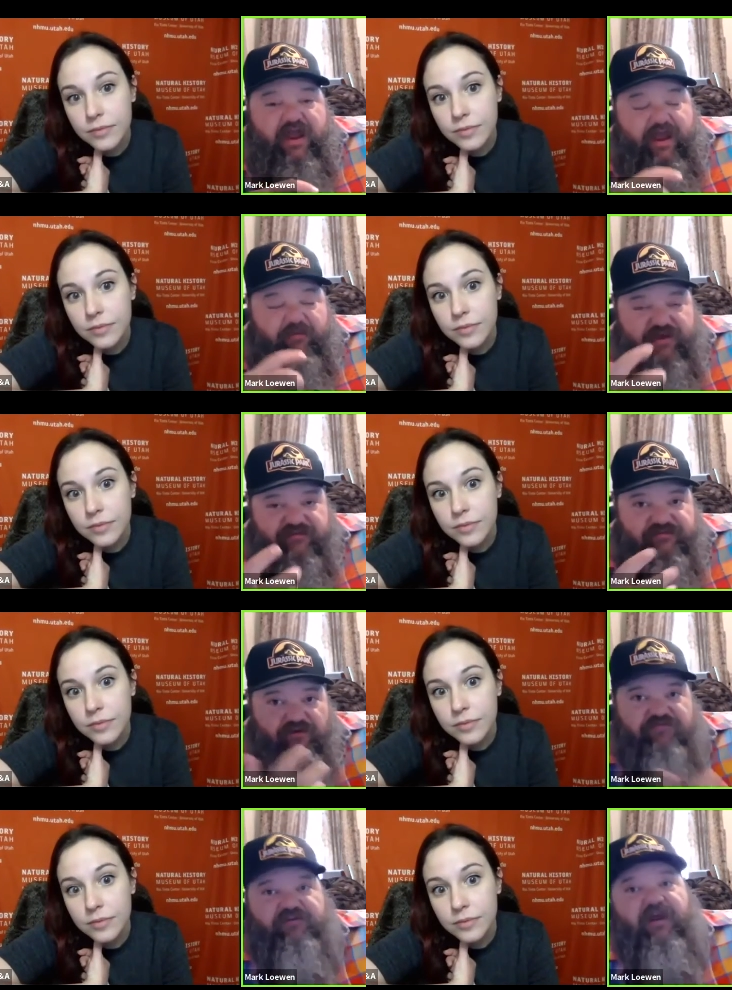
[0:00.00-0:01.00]
Speaker 1: And we
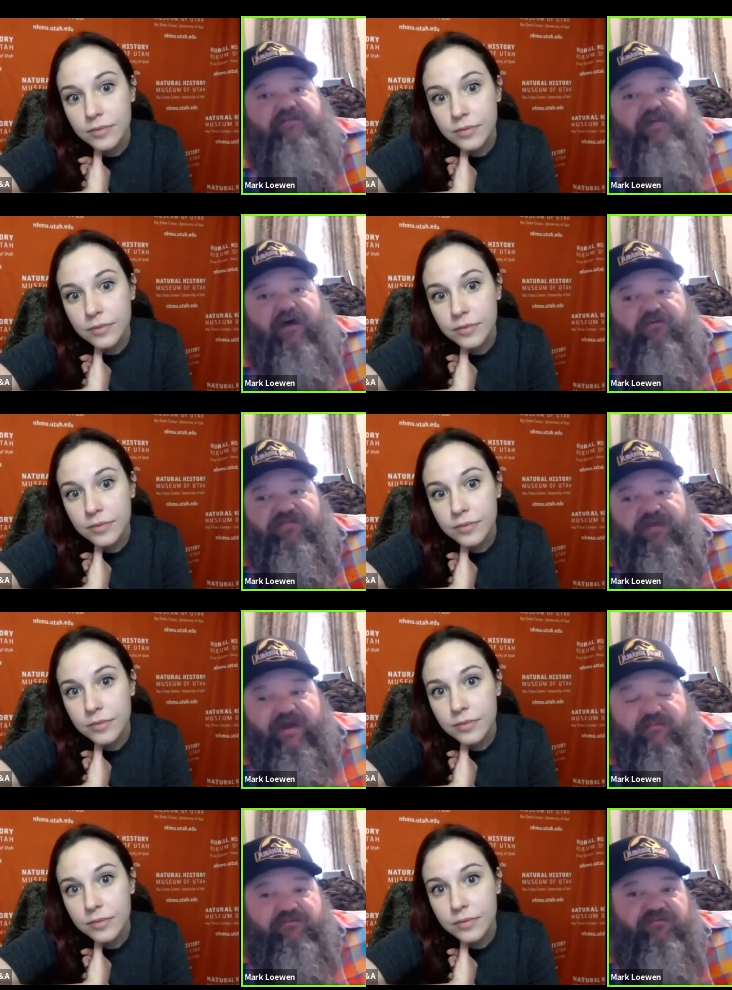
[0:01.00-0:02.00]
associate that with
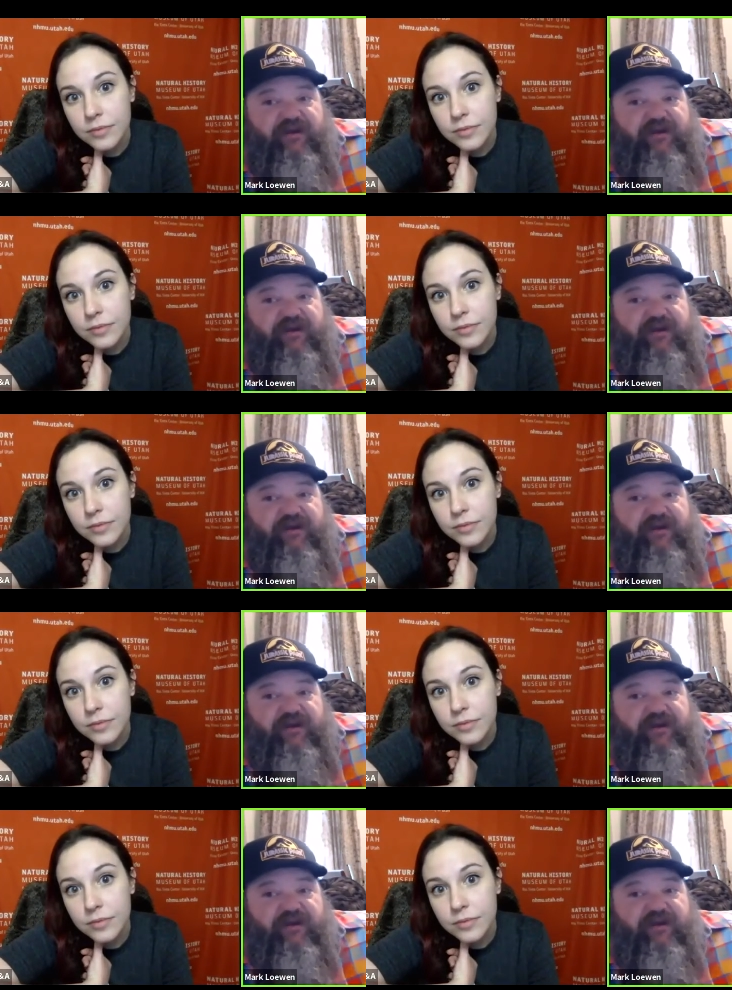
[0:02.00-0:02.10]
animals